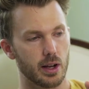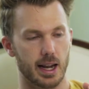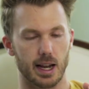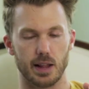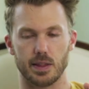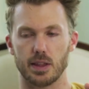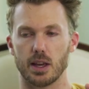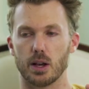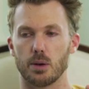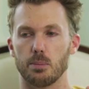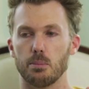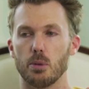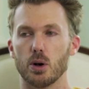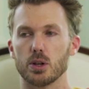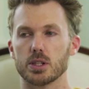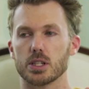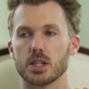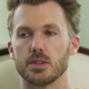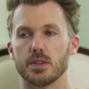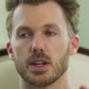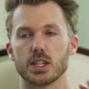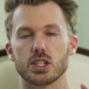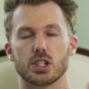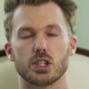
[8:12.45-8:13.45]
And I think most
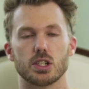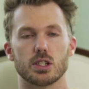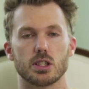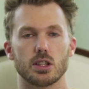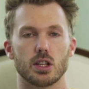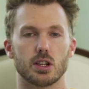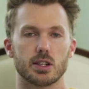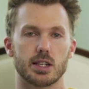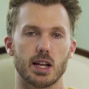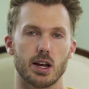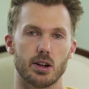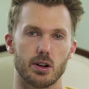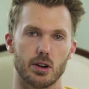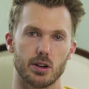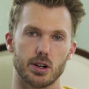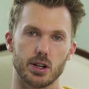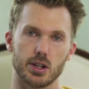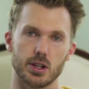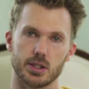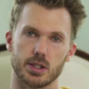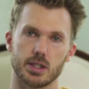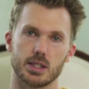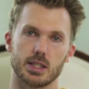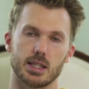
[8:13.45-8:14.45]
of us just look down our
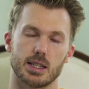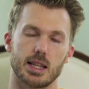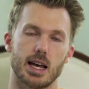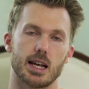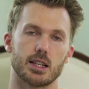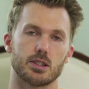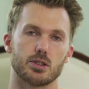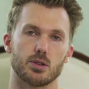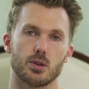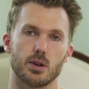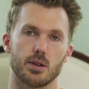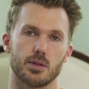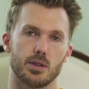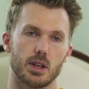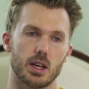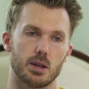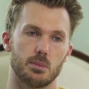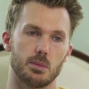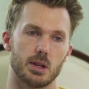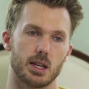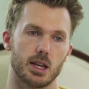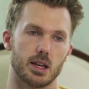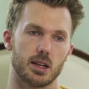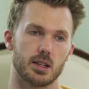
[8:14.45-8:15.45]
noses at that sort of thing
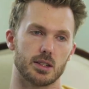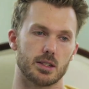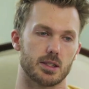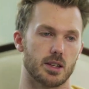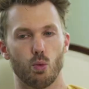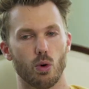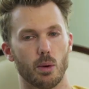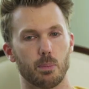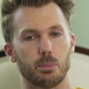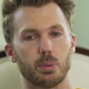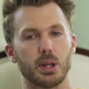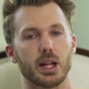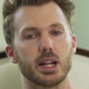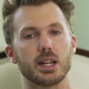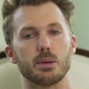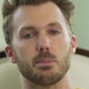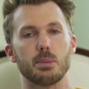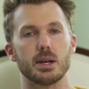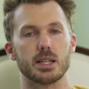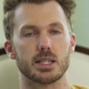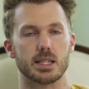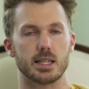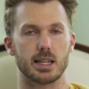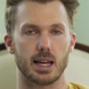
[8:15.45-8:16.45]
because we're plenty
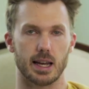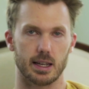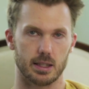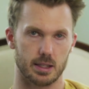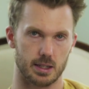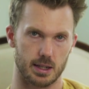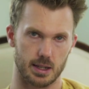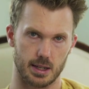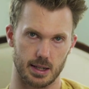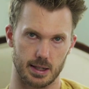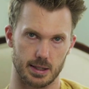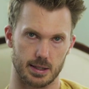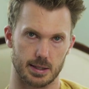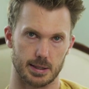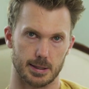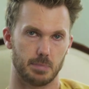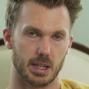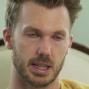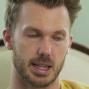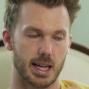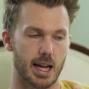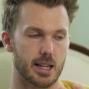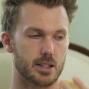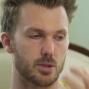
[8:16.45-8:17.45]
busy as it is.
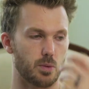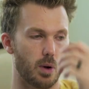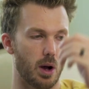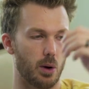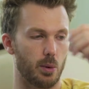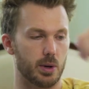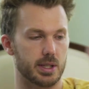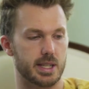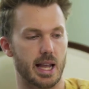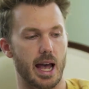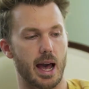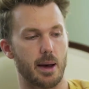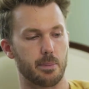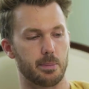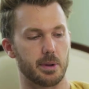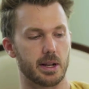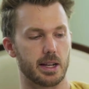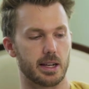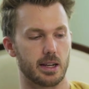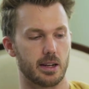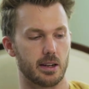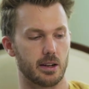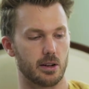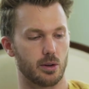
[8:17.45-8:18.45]
But that's what was
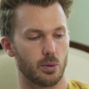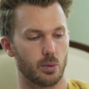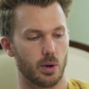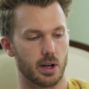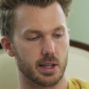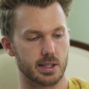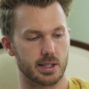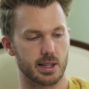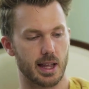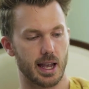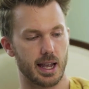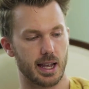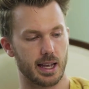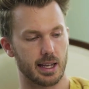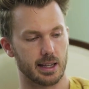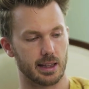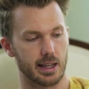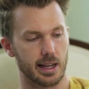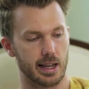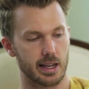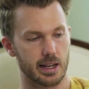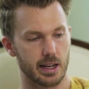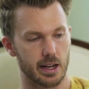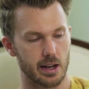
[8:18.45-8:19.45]
happening here was they had
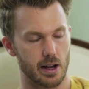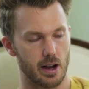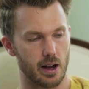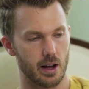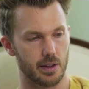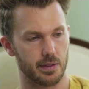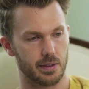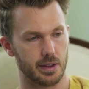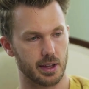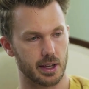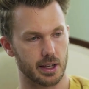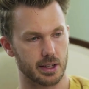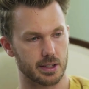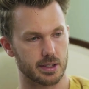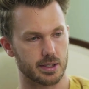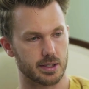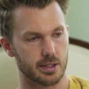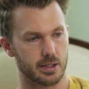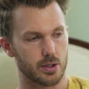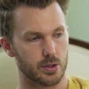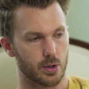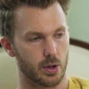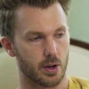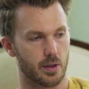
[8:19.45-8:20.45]
landed on
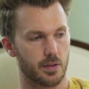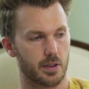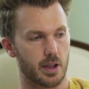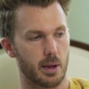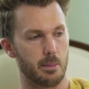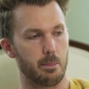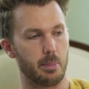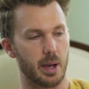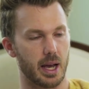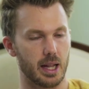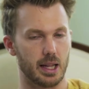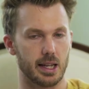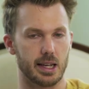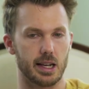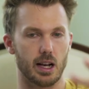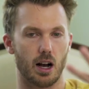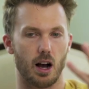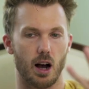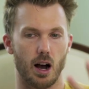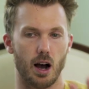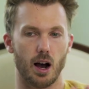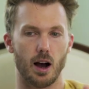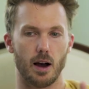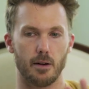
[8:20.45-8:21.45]
this sort of compelling
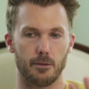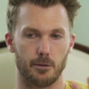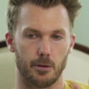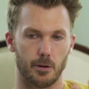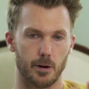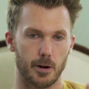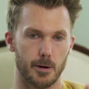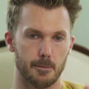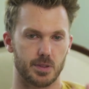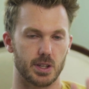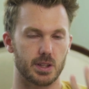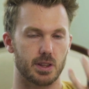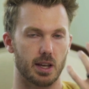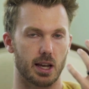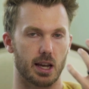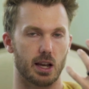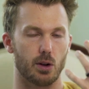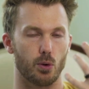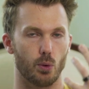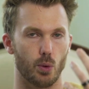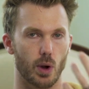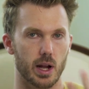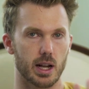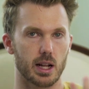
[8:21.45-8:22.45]
offer that they
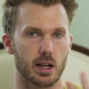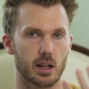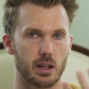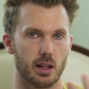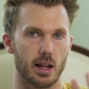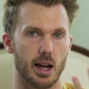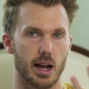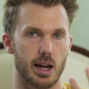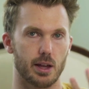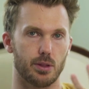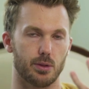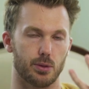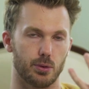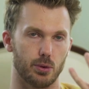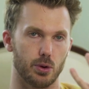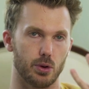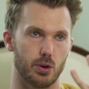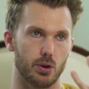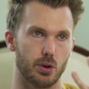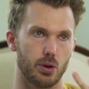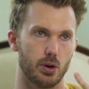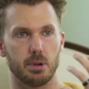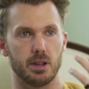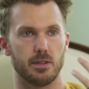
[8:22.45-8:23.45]
could run a client
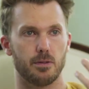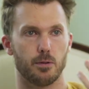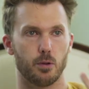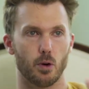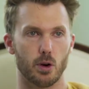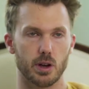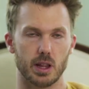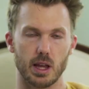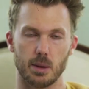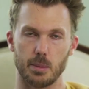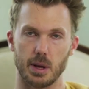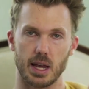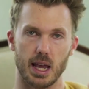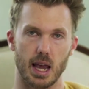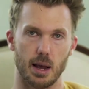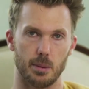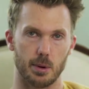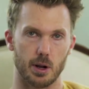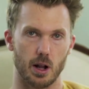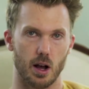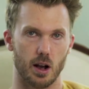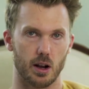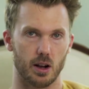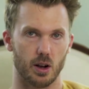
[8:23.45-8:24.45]
through before they became
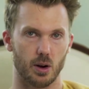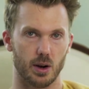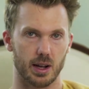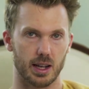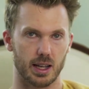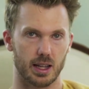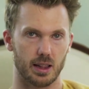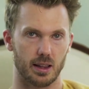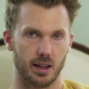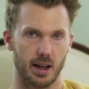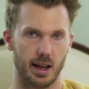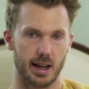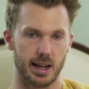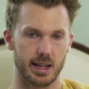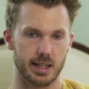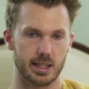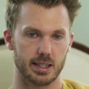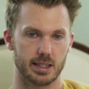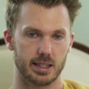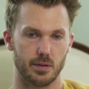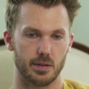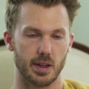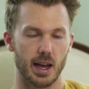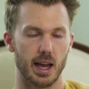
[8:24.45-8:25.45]
an ongoing
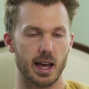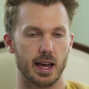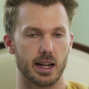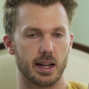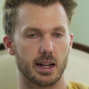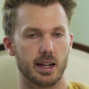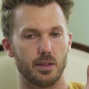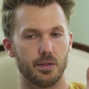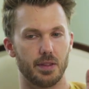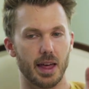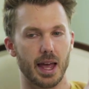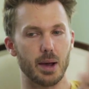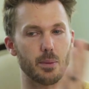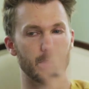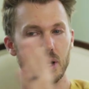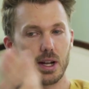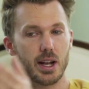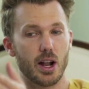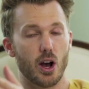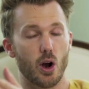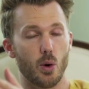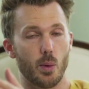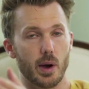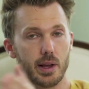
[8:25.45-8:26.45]
client. Then they would
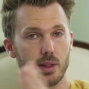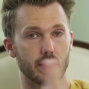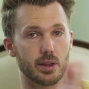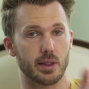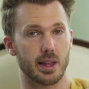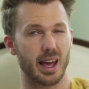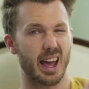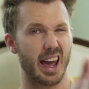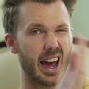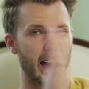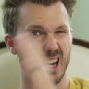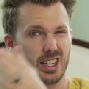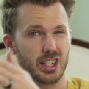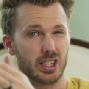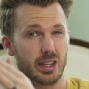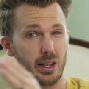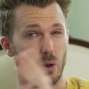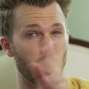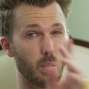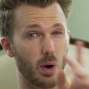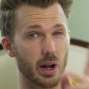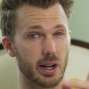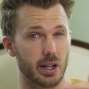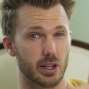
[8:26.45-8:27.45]
know whether they actually
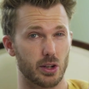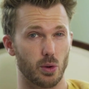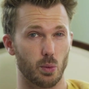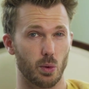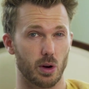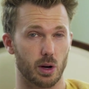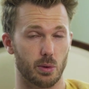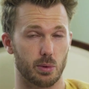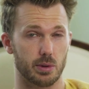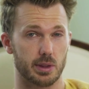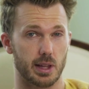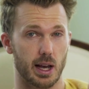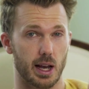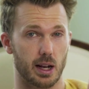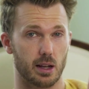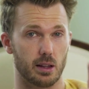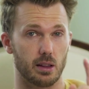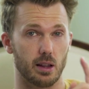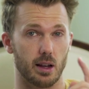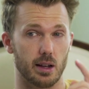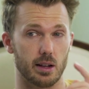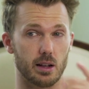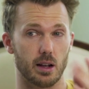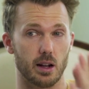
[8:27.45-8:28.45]
wanted to work with that
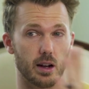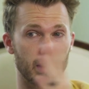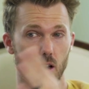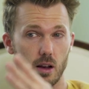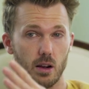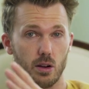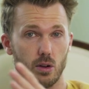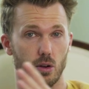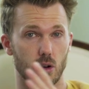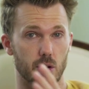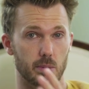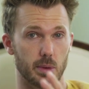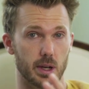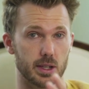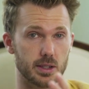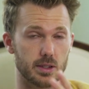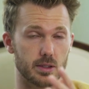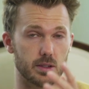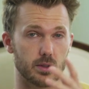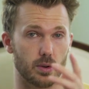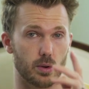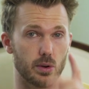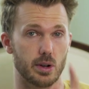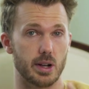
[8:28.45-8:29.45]
client on an ongoing
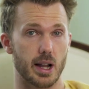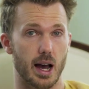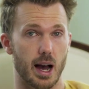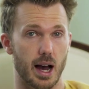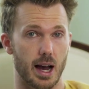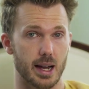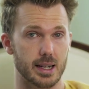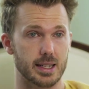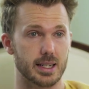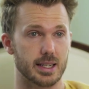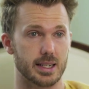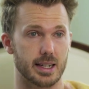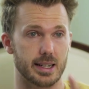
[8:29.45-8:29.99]
basis or not.